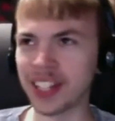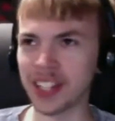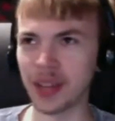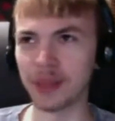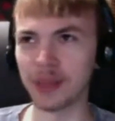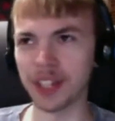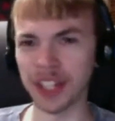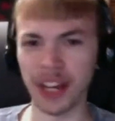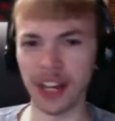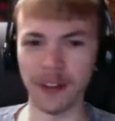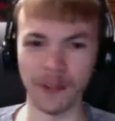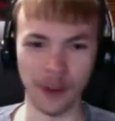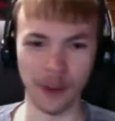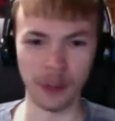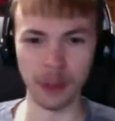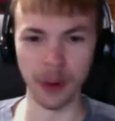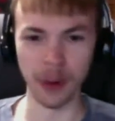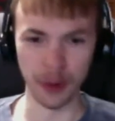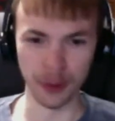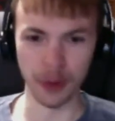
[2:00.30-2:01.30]
stuff from
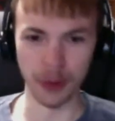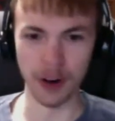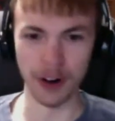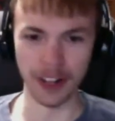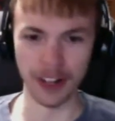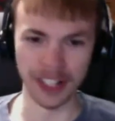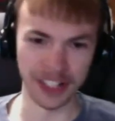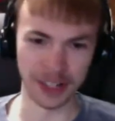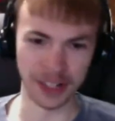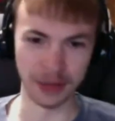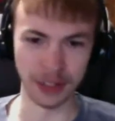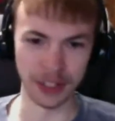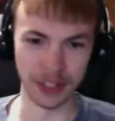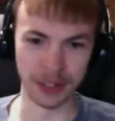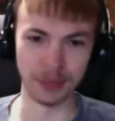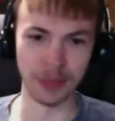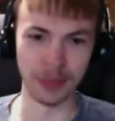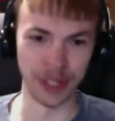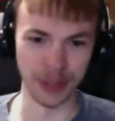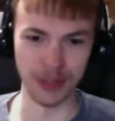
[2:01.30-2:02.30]
both parties and we just
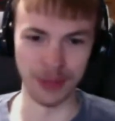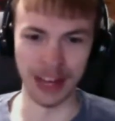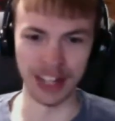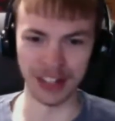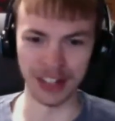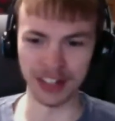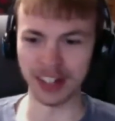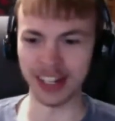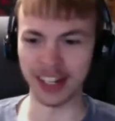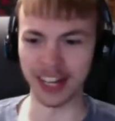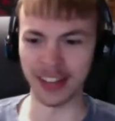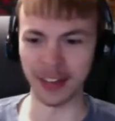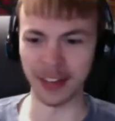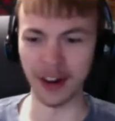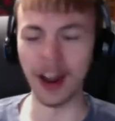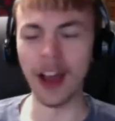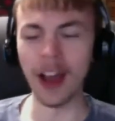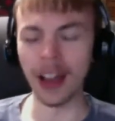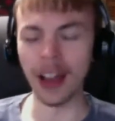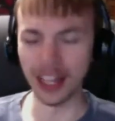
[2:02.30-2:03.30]
mishmash it together.
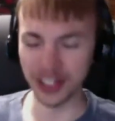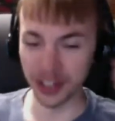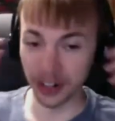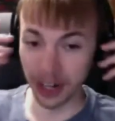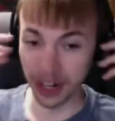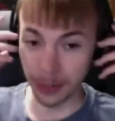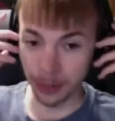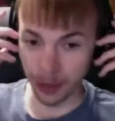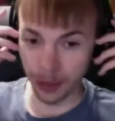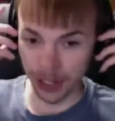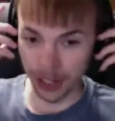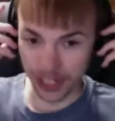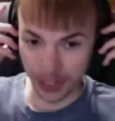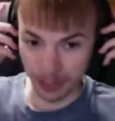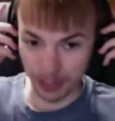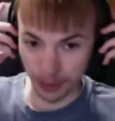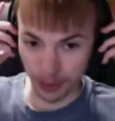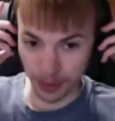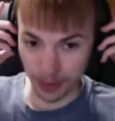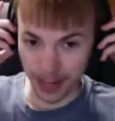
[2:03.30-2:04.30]
Is there any
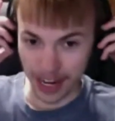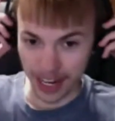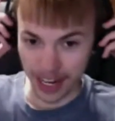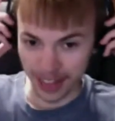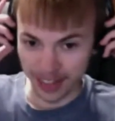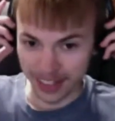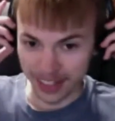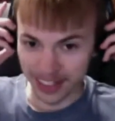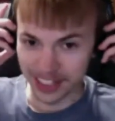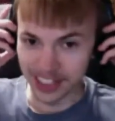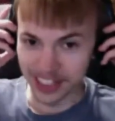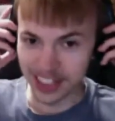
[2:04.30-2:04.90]
principle behind this?